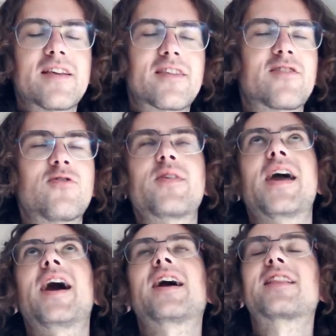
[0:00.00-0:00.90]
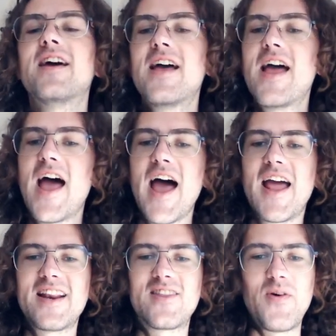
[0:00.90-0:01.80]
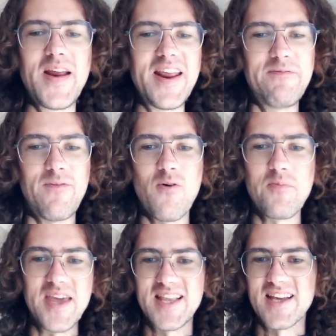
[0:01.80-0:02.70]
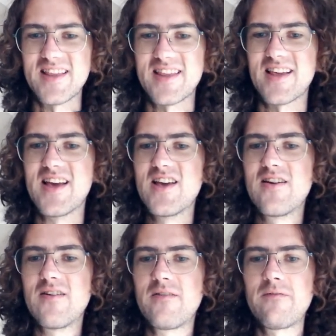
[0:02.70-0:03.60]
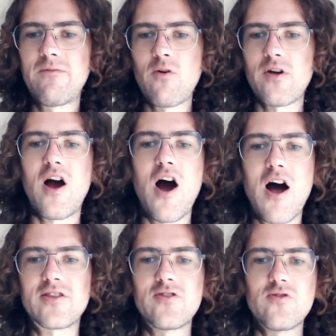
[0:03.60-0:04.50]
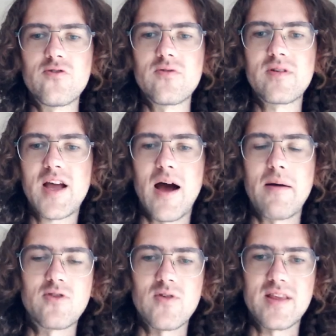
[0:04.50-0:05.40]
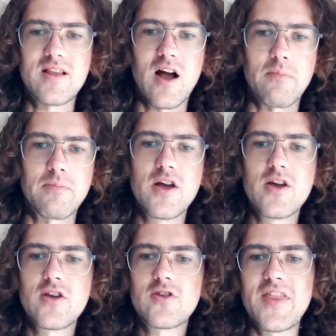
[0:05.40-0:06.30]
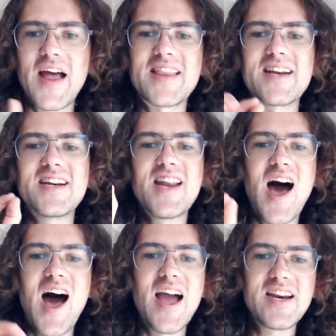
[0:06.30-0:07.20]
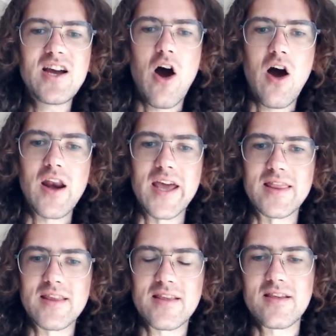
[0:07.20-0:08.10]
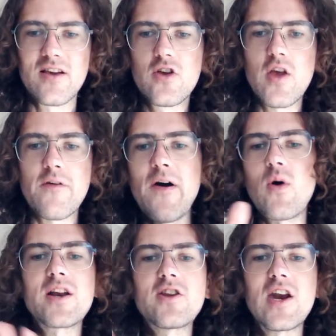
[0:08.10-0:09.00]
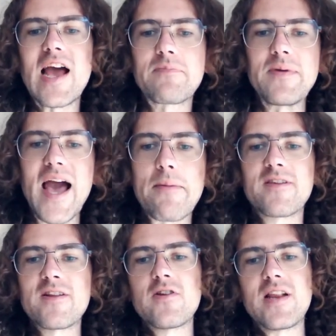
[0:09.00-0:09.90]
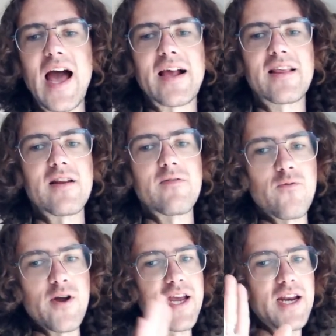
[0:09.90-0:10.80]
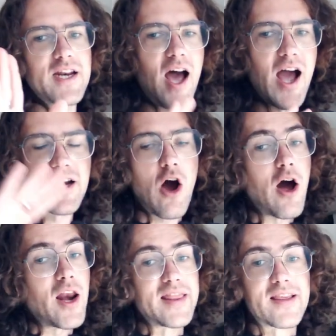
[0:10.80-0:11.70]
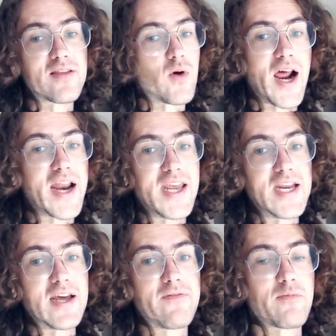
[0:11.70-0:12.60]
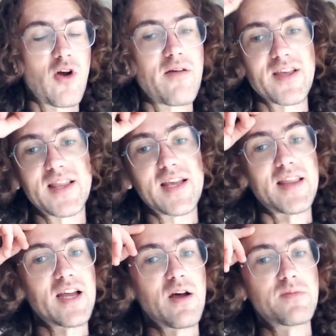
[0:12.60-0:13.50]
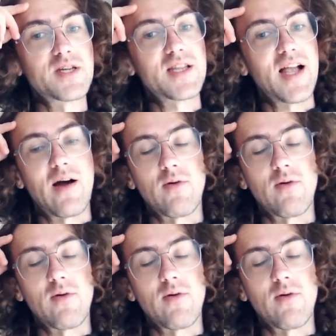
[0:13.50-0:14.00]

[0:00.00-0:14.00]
to react and 24 meters for the car to come to a stop. So that's 9 car lengths. So if I want to like be absolutely accident free, 9 car lengths is what I need if I'm driving 60 kilometers an hour.